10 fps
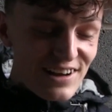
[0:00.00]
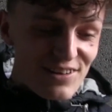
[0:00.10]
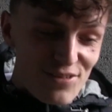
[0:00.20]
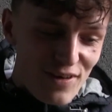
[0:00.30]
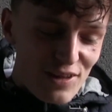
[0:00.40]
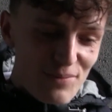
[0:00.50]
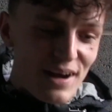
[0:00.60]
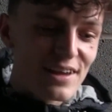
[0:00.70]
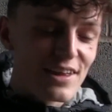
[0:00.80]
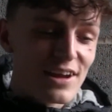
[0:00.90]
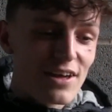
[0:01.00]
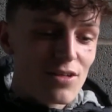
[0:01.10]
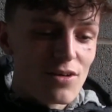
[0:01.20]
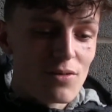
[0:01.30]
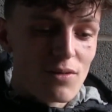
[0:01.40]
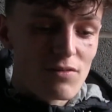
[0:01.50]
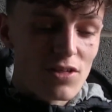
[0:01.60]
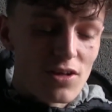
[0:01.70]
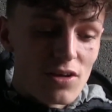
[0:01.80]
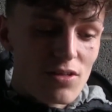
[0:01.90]
and he's found the back of the net, so
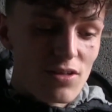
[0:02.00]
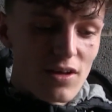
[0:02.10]
obviously